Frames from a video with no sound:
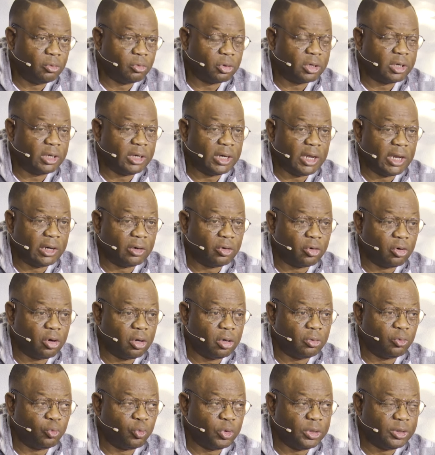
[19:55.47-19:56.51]
looking at
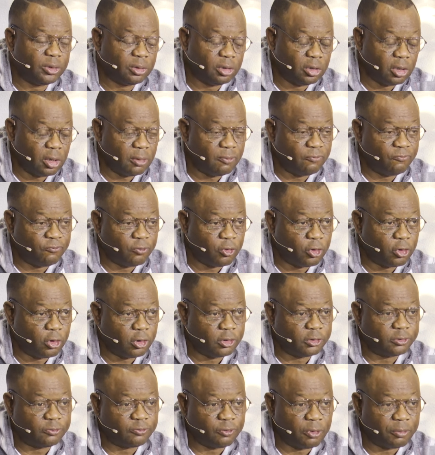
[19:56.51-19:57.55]
God's wisdom for
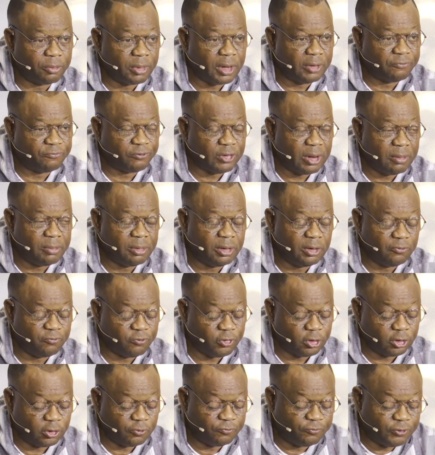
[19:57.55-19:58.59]
us, for my family,
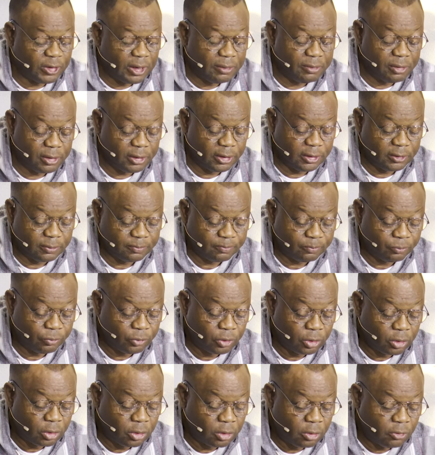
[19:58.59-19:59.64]
for your family,
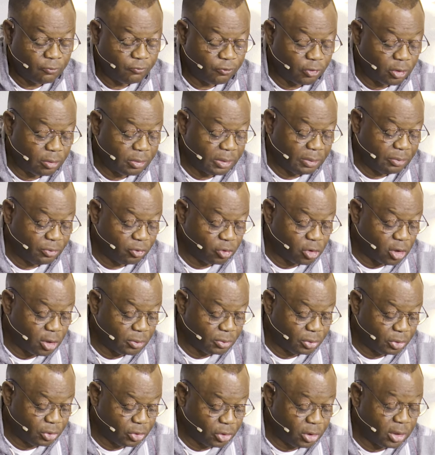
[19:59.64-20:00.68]
from the book
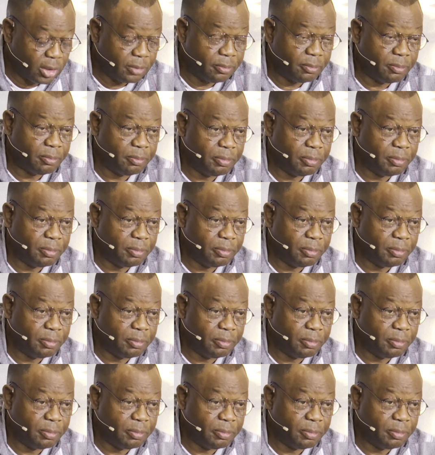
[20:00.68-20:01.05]
of Jonah.